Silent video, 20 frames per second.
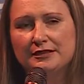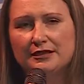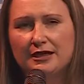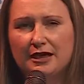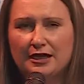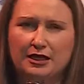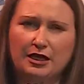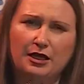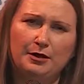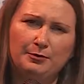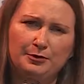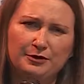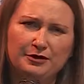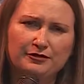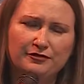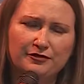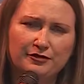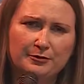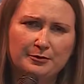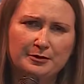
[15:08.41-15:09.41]
A couple
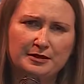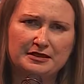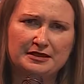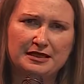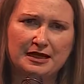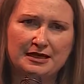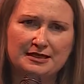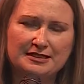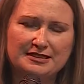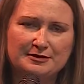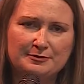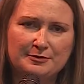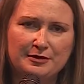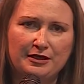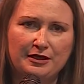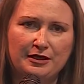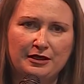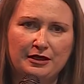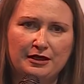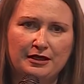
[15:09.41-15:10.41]
of them had asked
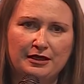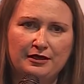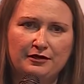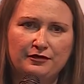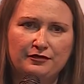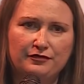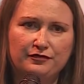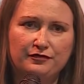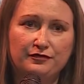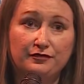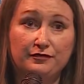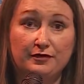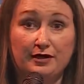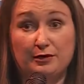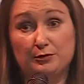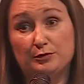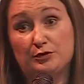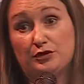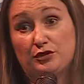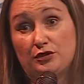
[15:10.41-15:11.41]
me if I
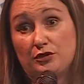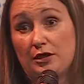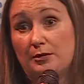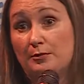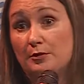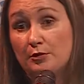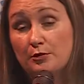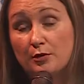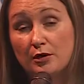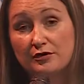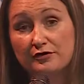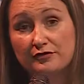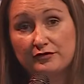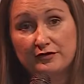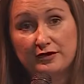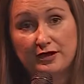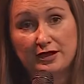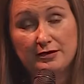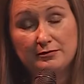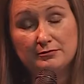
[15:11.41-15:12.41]
would come and work for
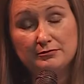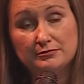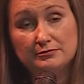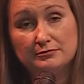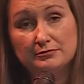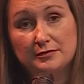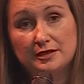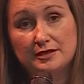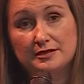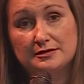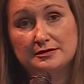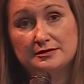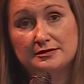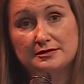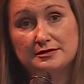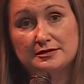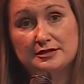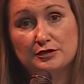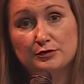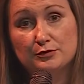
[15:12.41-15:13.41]
them and
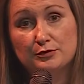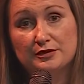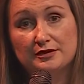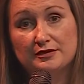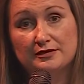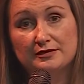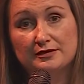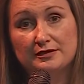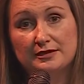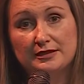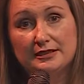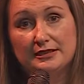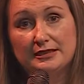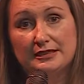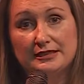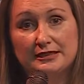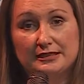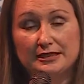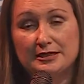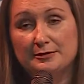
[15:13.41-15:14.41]
deal with
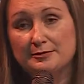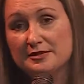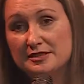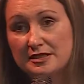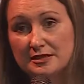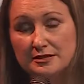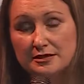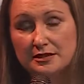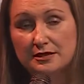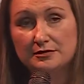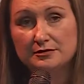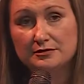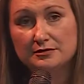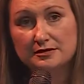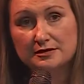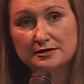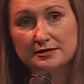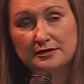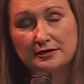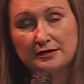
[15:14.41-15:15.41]
claims
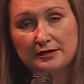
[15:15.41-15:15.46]
in-house.